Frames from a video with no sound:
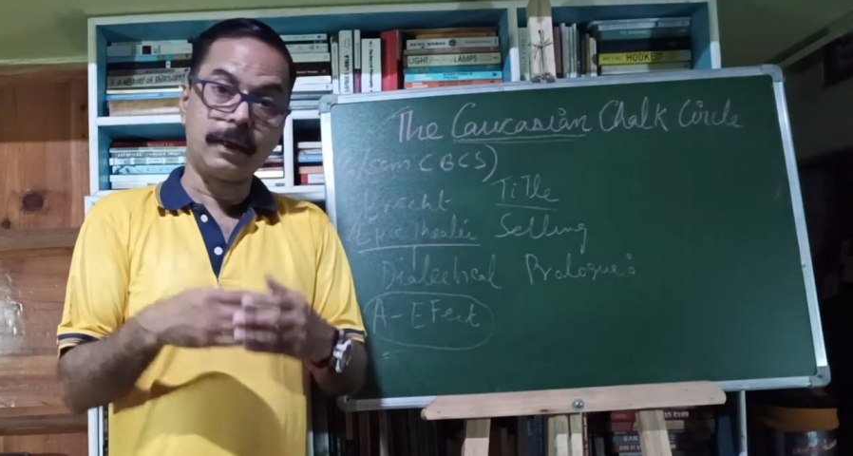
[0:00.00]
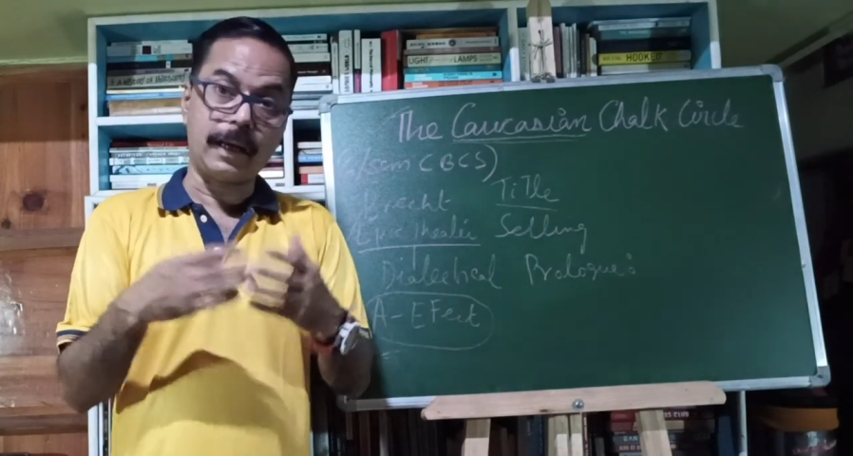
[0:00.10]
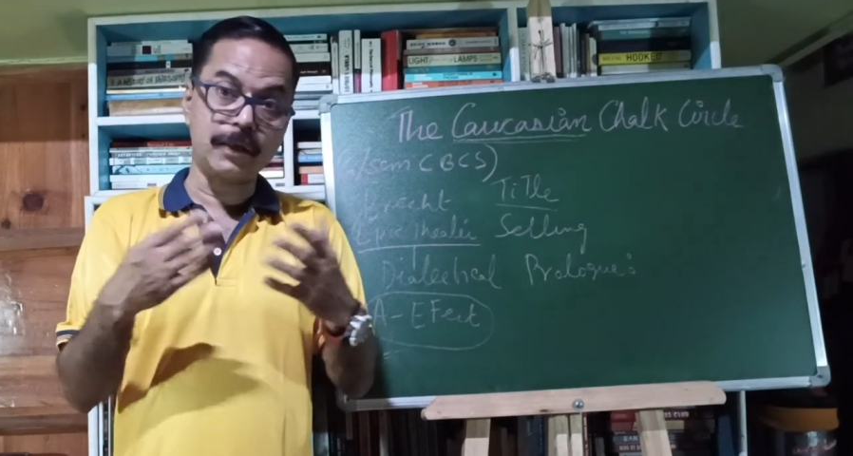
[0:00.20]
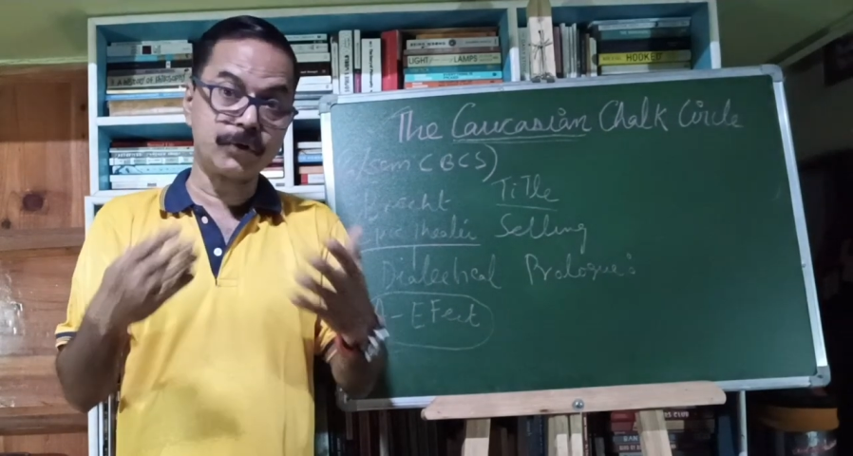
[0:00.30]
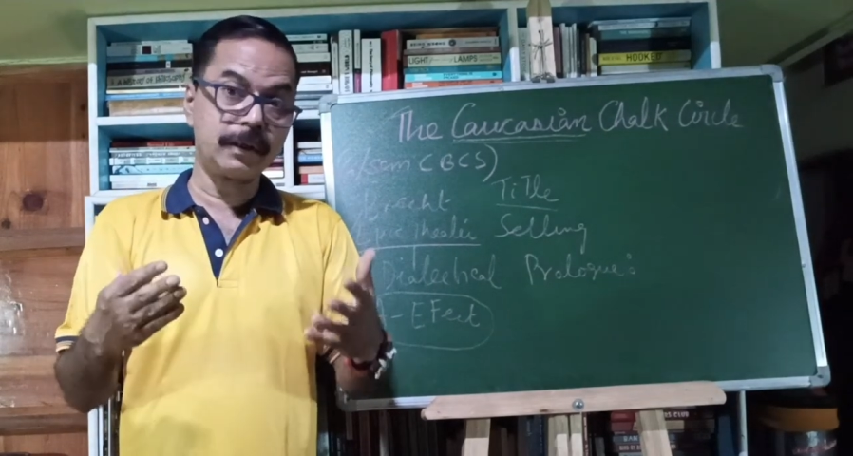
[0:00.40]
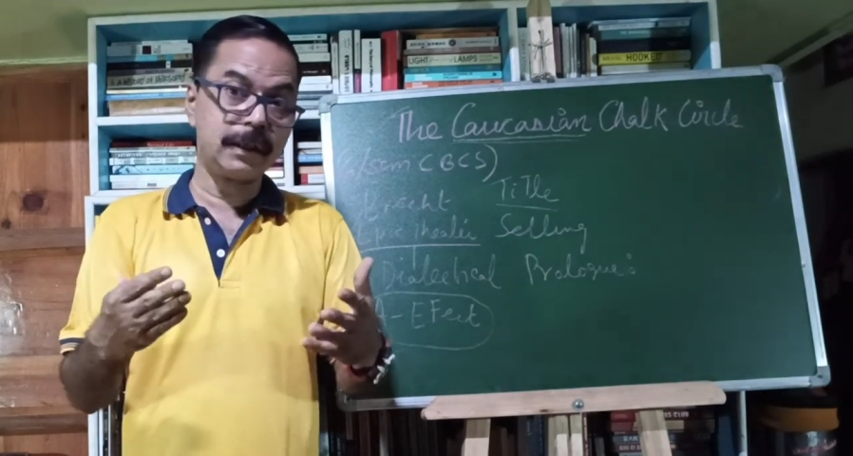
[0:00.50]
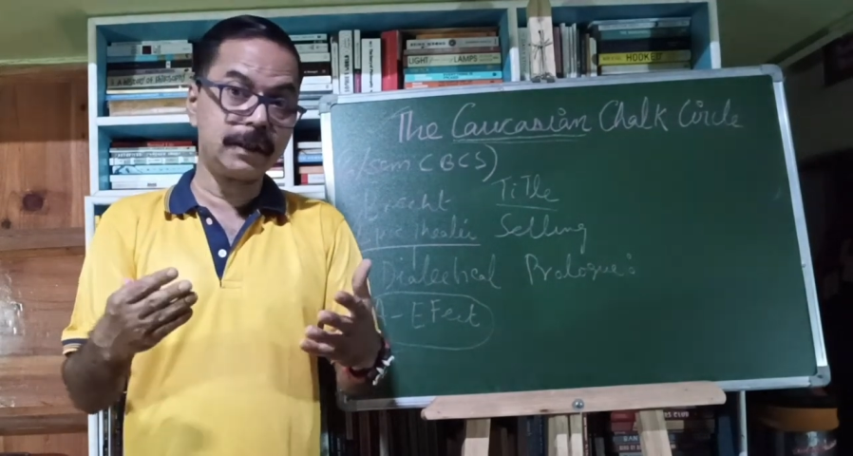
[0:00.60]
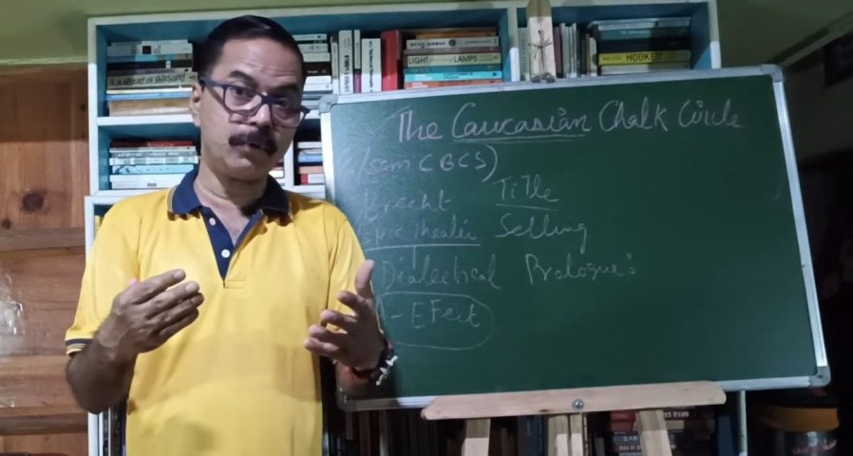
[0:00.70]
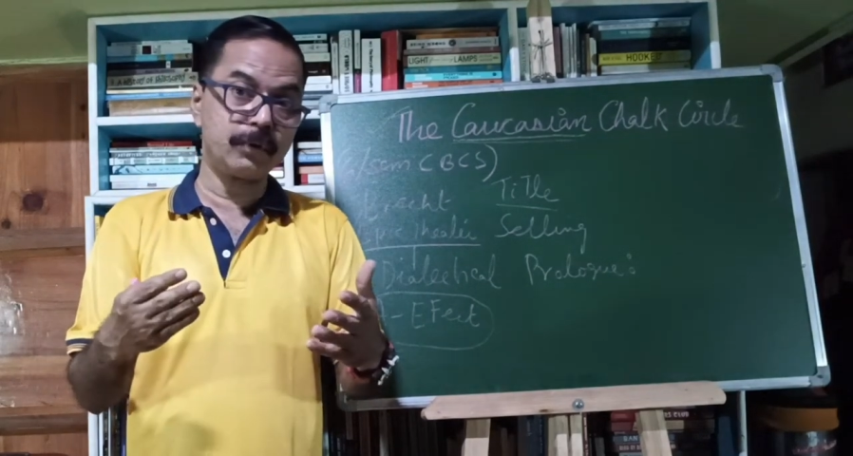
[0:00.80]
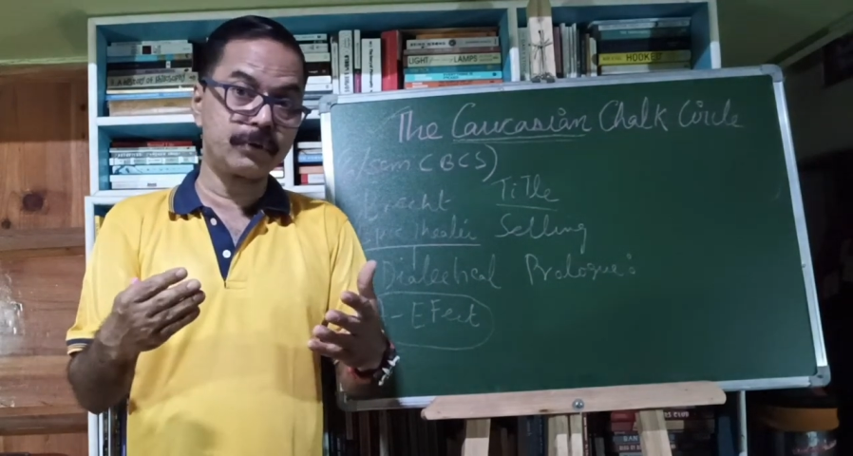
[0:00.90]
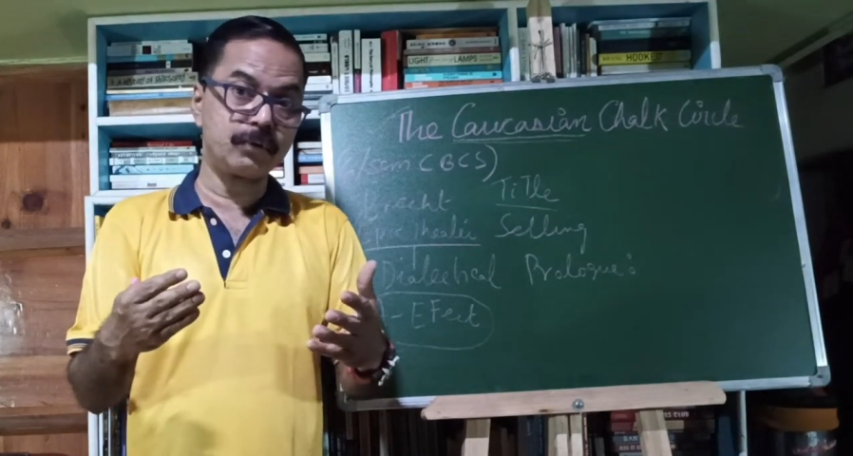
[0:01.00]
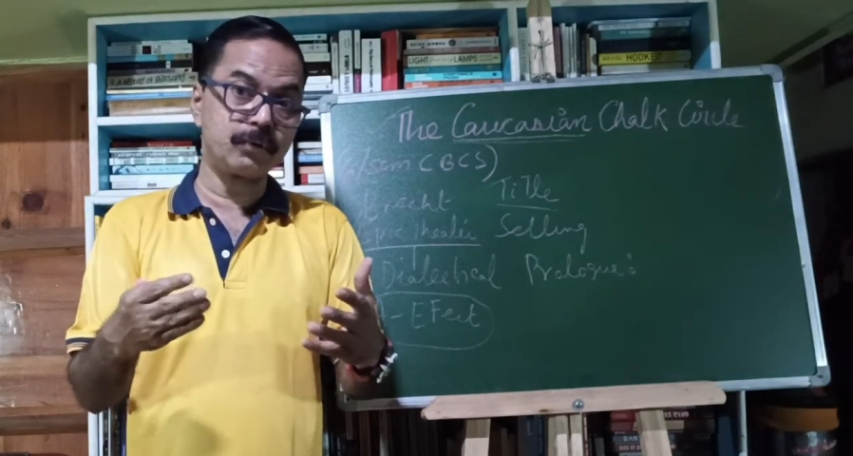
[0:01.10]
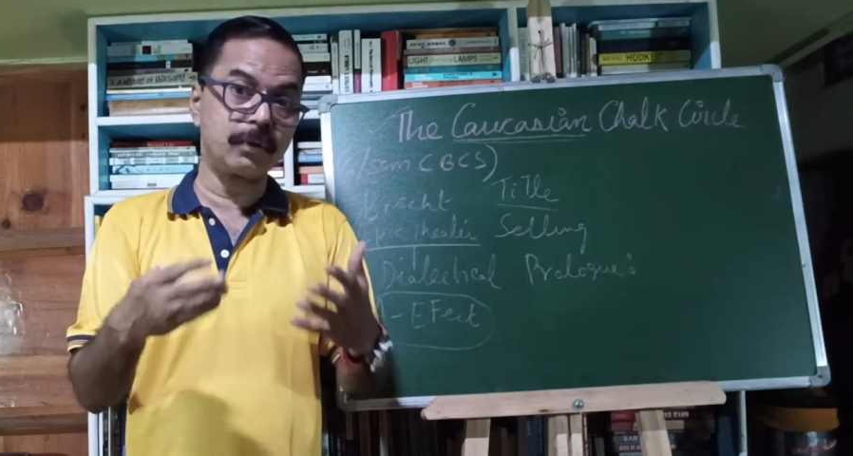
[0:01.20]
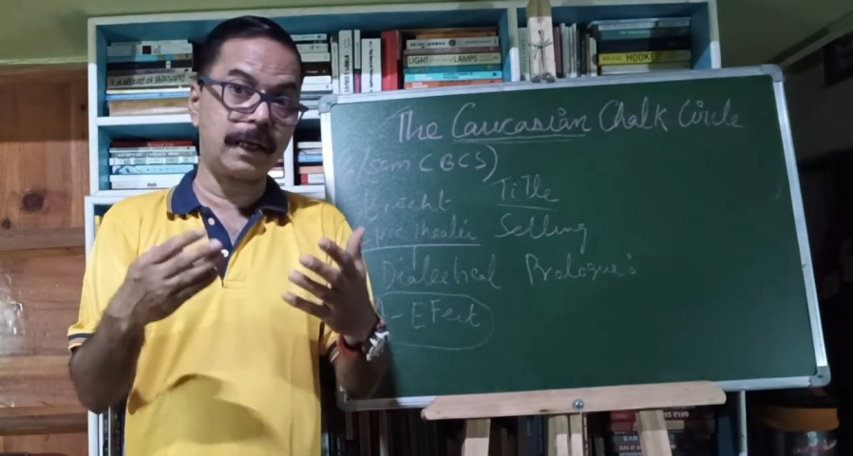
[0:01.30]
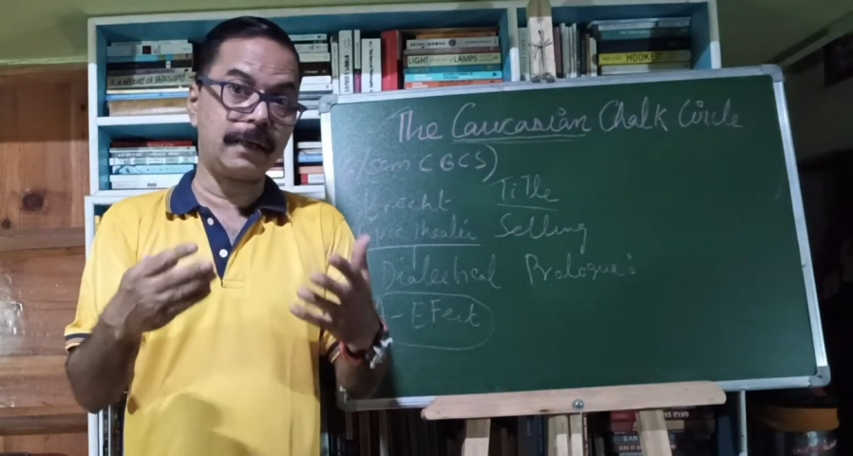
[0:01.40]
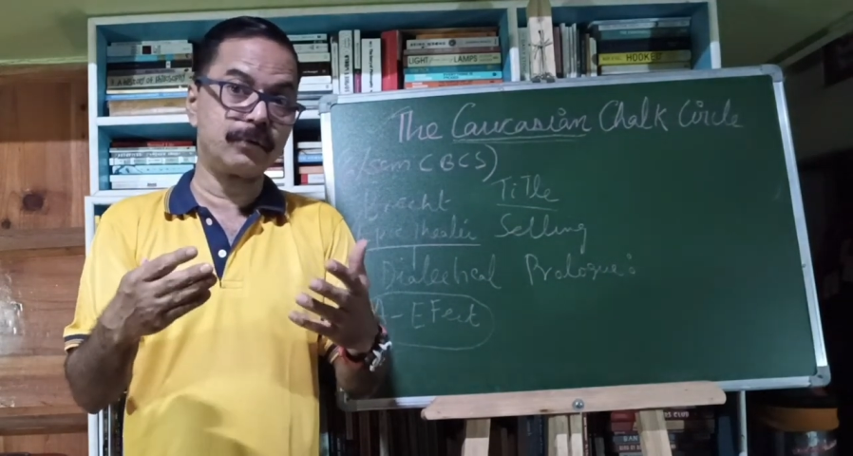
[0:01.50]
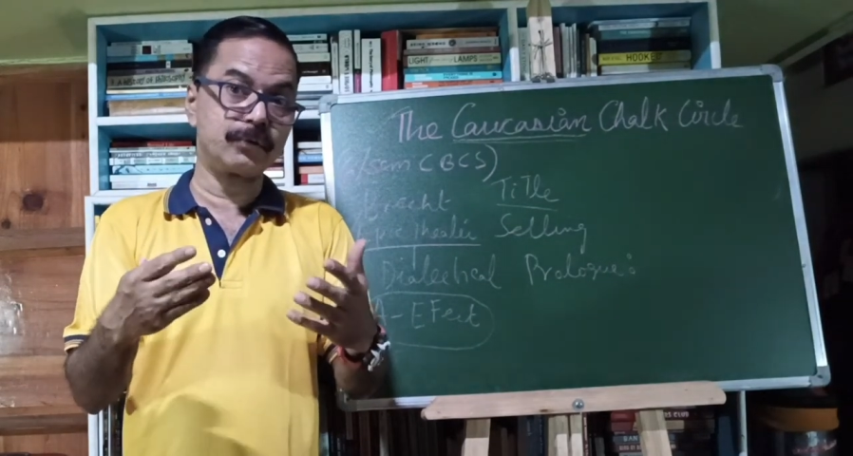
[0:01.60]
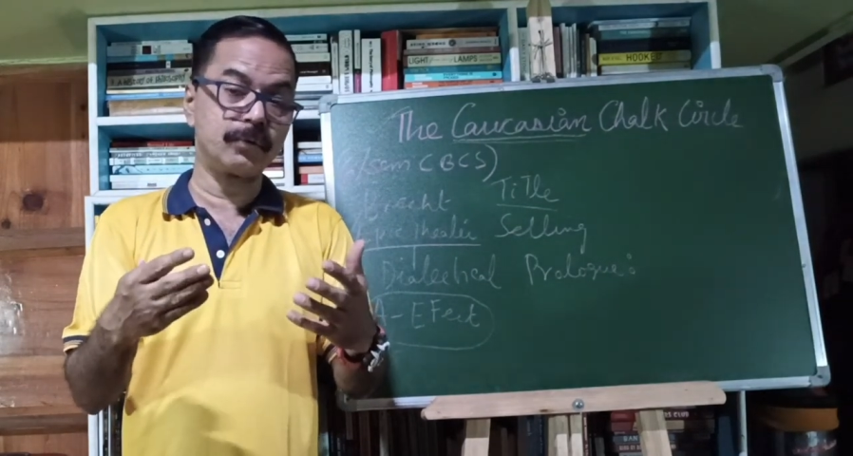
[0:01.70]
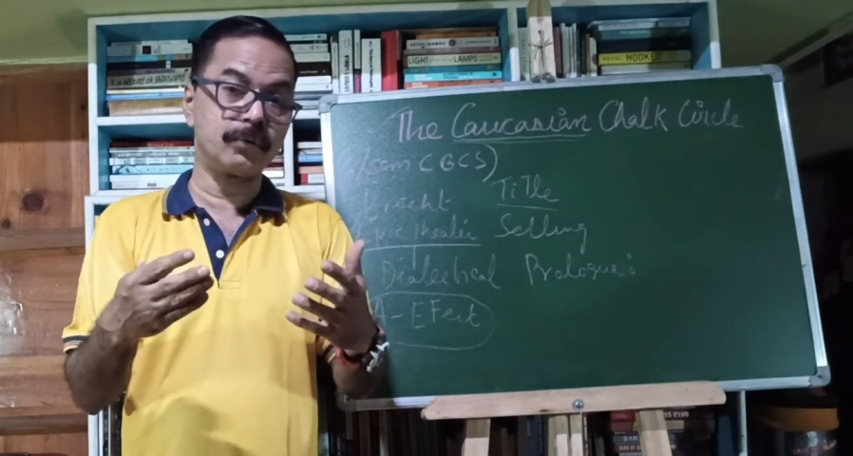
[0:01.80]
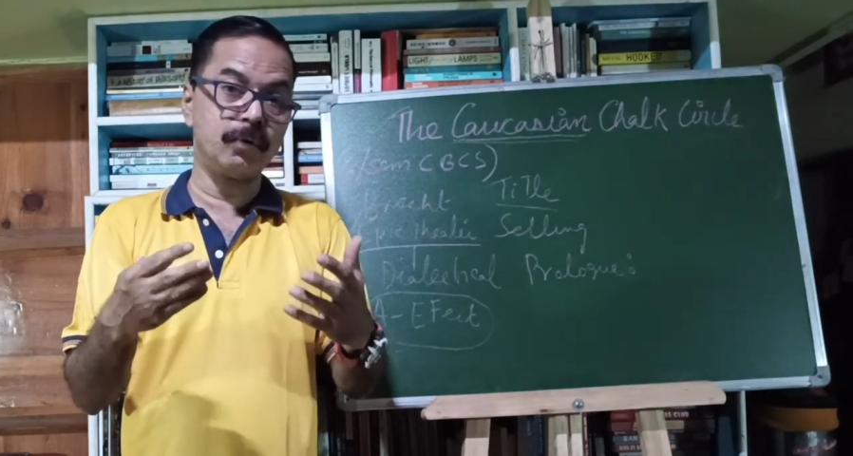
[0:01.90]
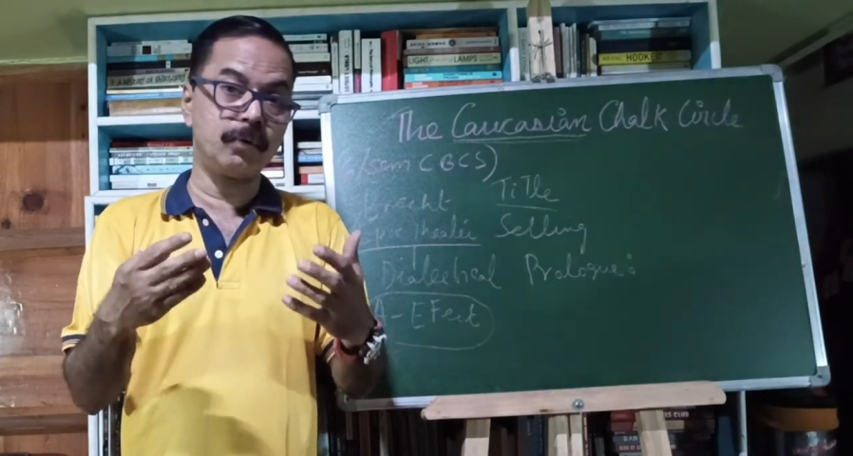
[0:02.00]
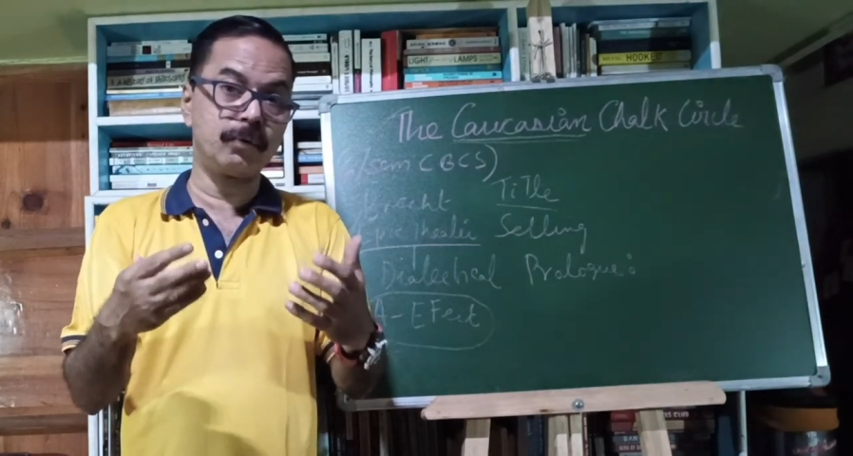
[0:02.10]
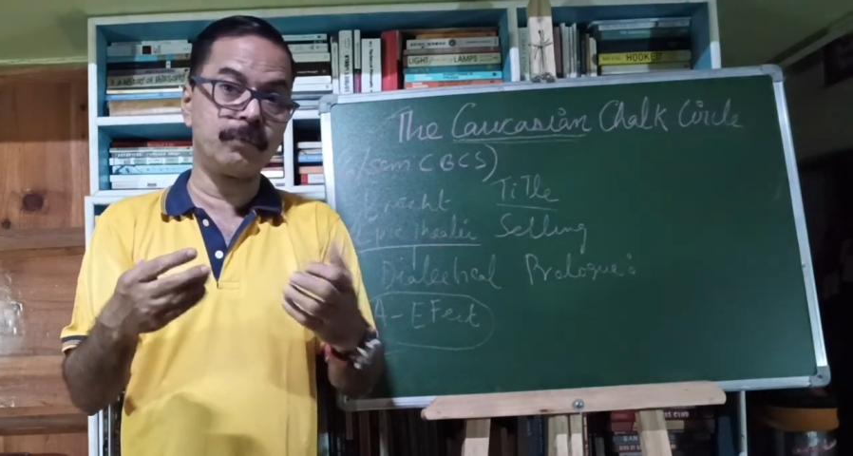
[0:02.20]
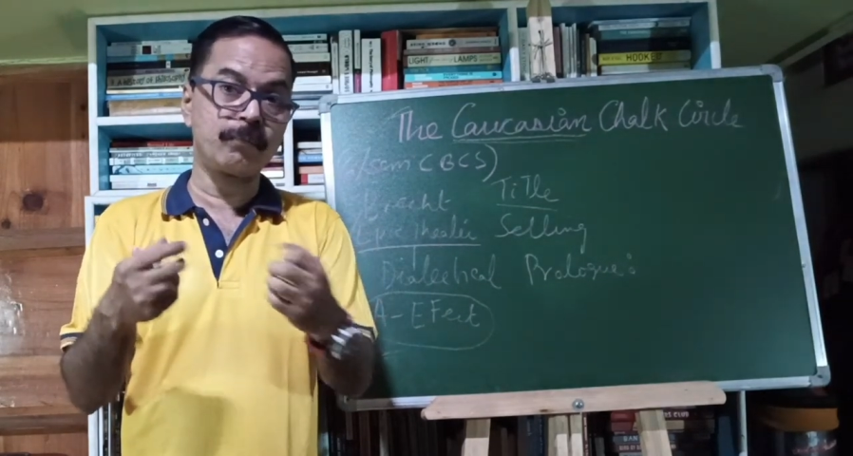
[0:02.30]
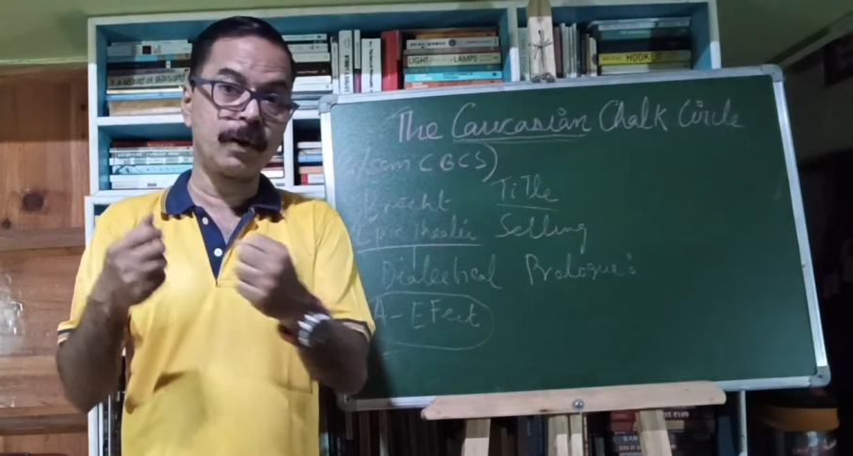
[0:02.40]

nationalism also should land should go to